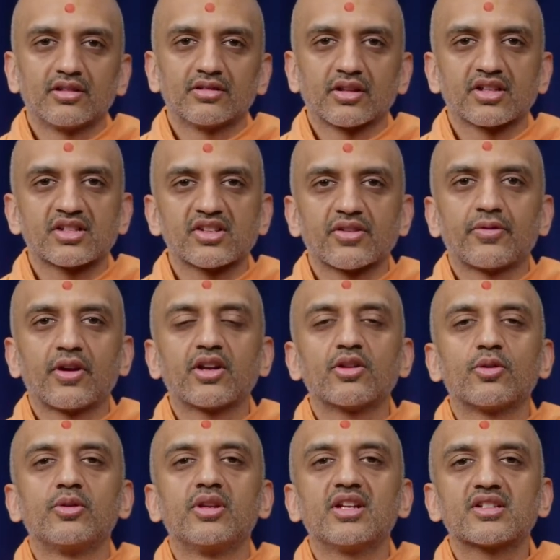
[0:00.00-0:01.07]
Now, this is a very
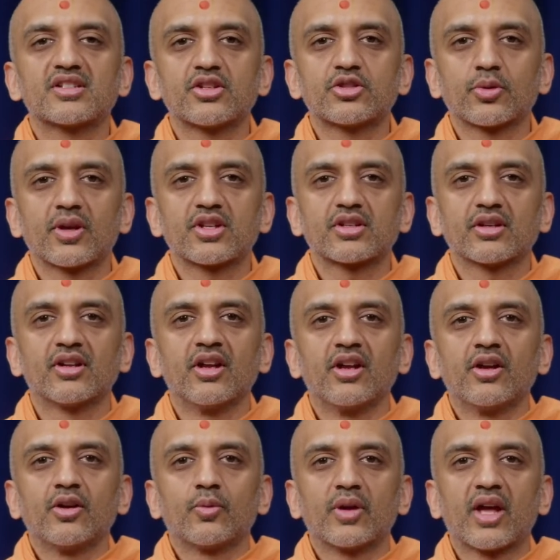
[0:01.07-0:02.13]
unique situation.
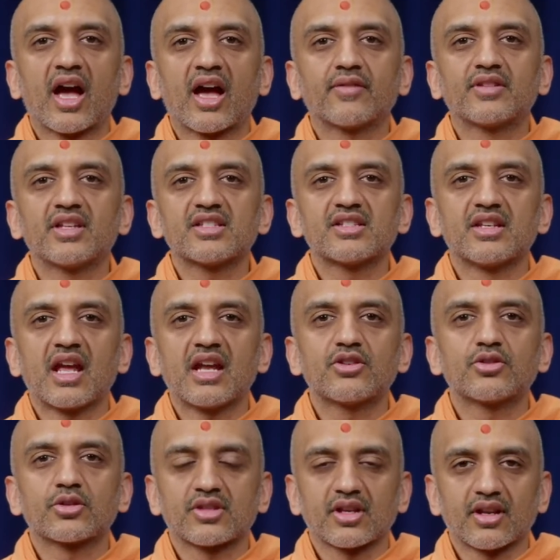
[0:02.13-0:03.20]
We have these
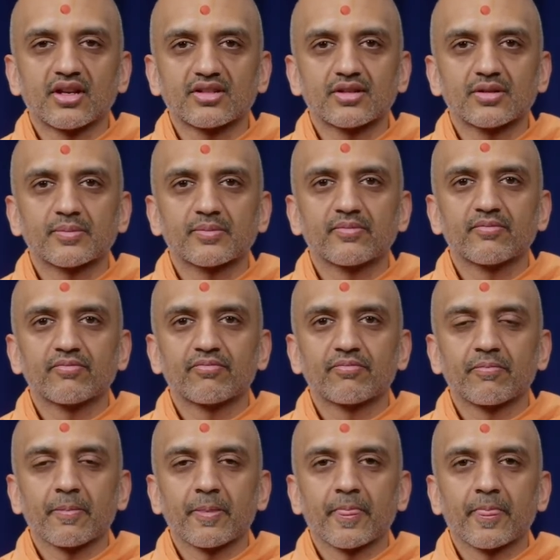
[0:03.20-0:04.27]
natures in us,
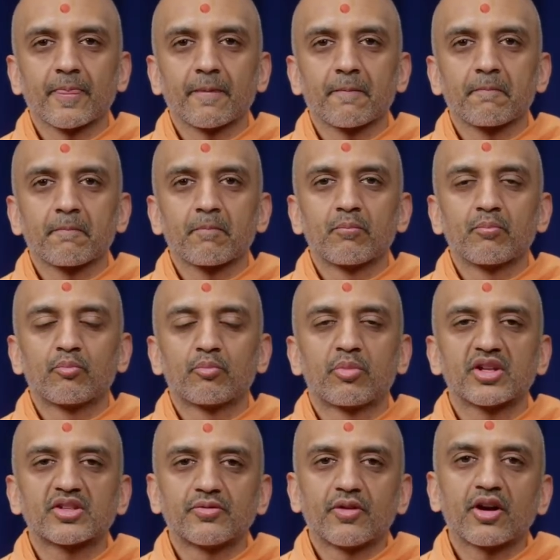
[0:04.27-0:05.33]

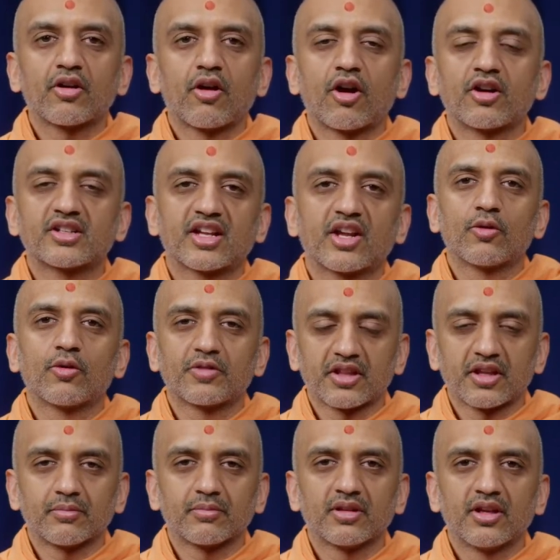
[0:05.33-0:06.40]
but it's very hard over
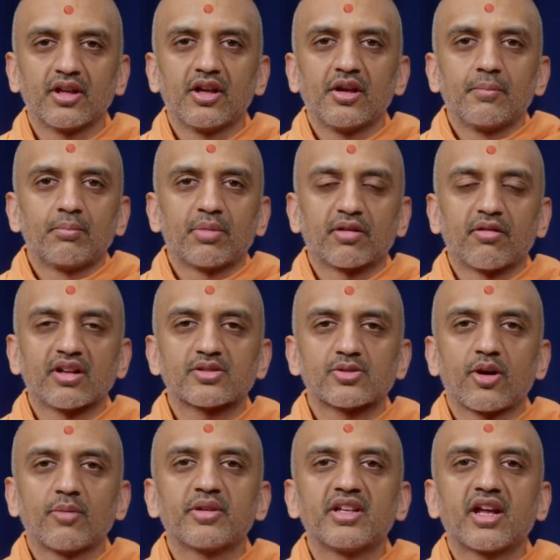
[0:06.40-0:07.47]
them. Bhagwan
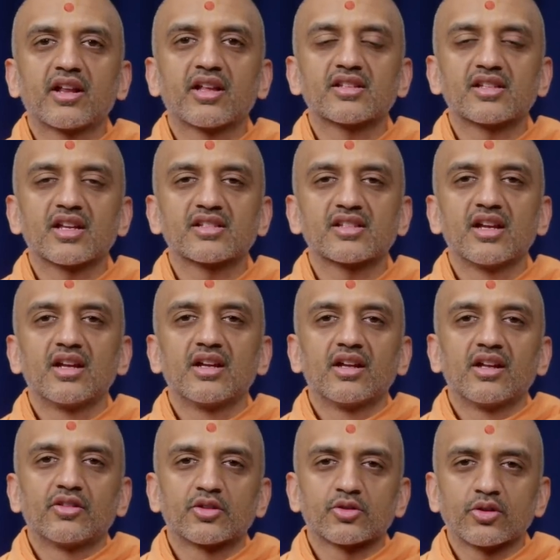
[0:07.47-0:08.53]
Swaminarayan says,
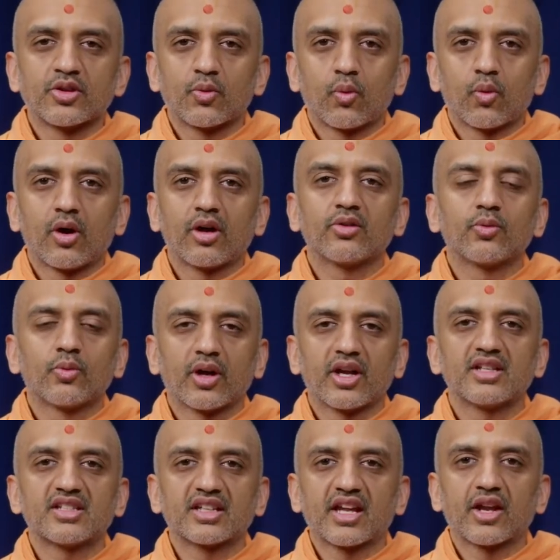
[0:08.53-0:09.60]
there's only one
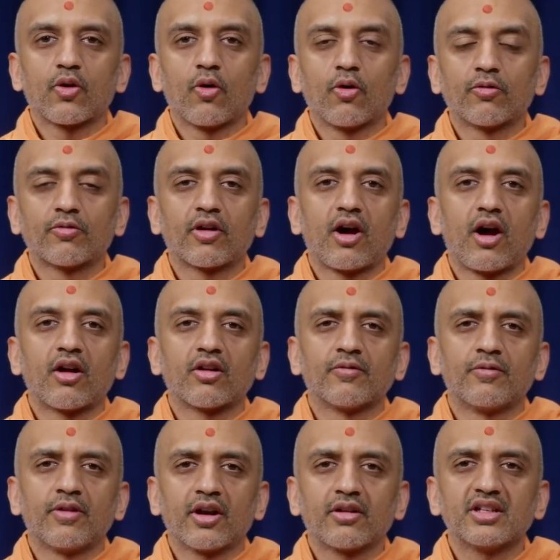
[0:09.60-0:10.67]
way to get over our
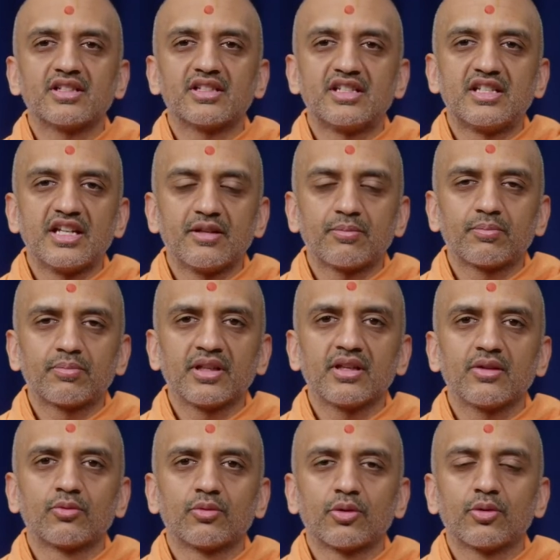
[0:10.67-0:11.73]
very
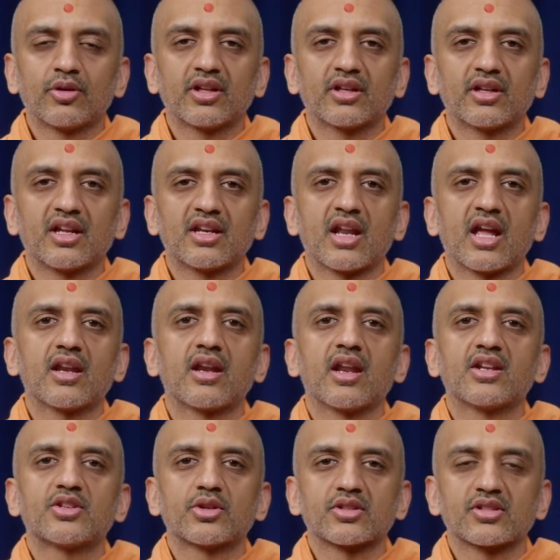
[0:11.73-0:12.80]
deeply rooted innate
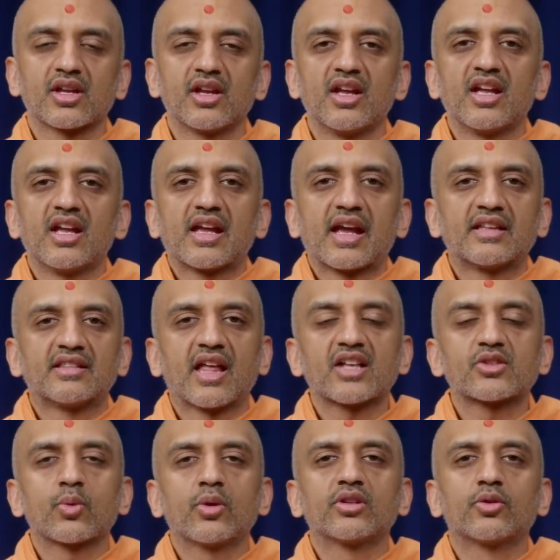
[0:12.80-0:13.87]
natures, and
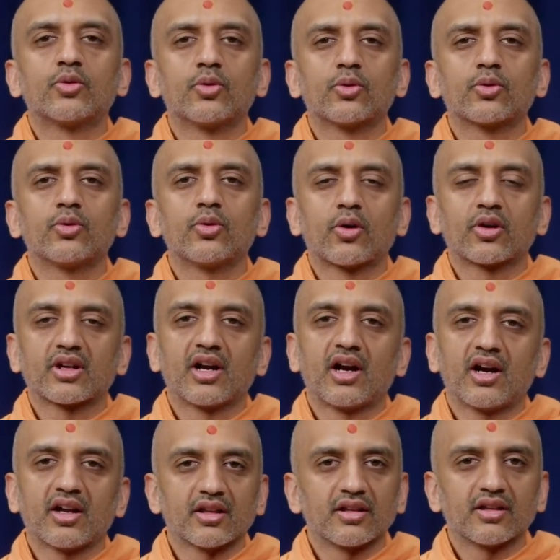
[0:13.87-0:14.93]
that's when Guru or
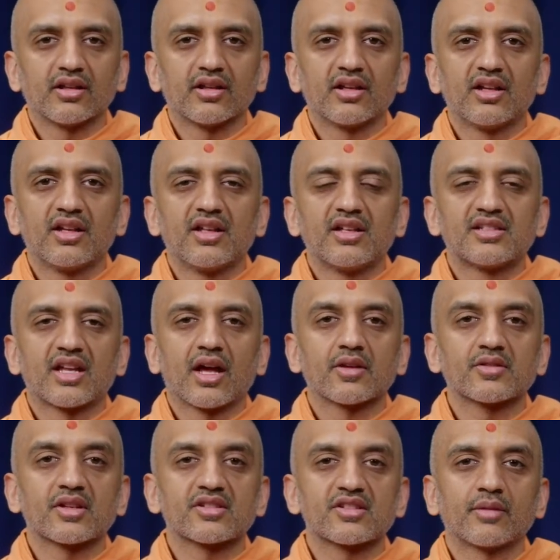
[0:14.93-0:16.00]
God
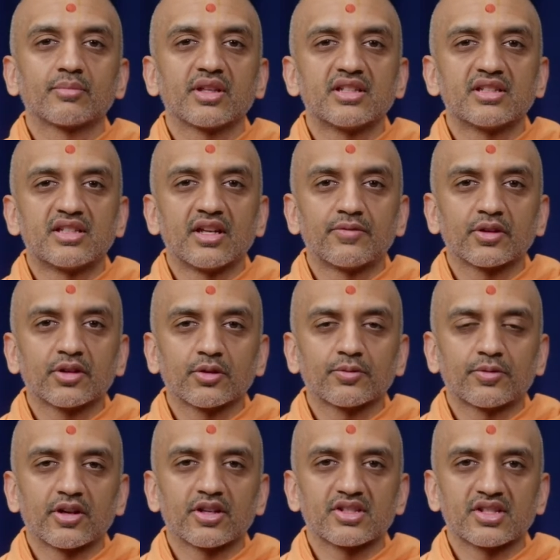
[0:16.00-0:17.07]
tells us something difficult
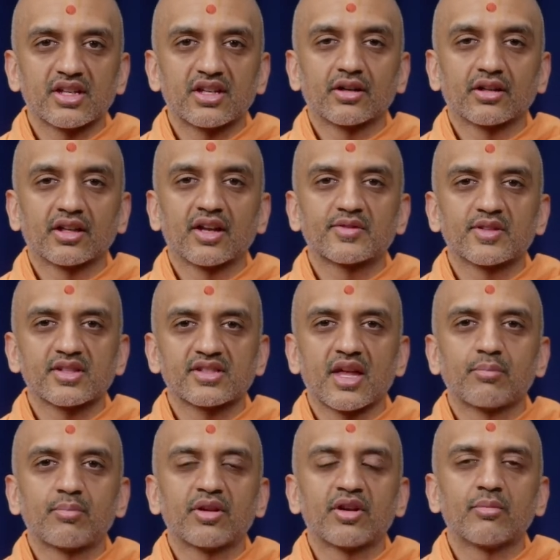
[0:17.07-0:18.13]
for us to hear, gives us
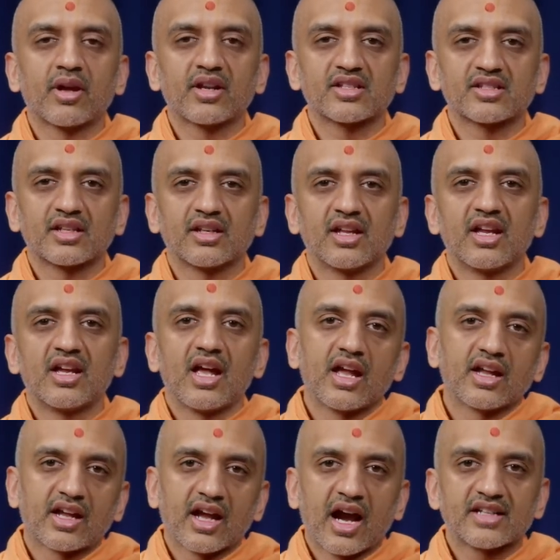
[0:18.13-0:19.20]
that bitter medicine,
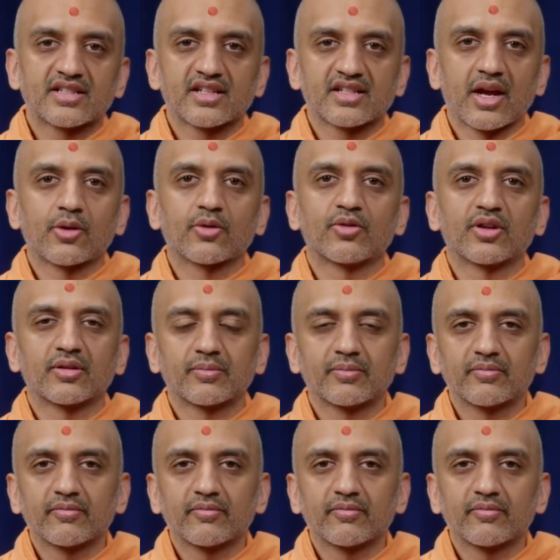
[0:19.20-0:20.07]
and guides us out of it.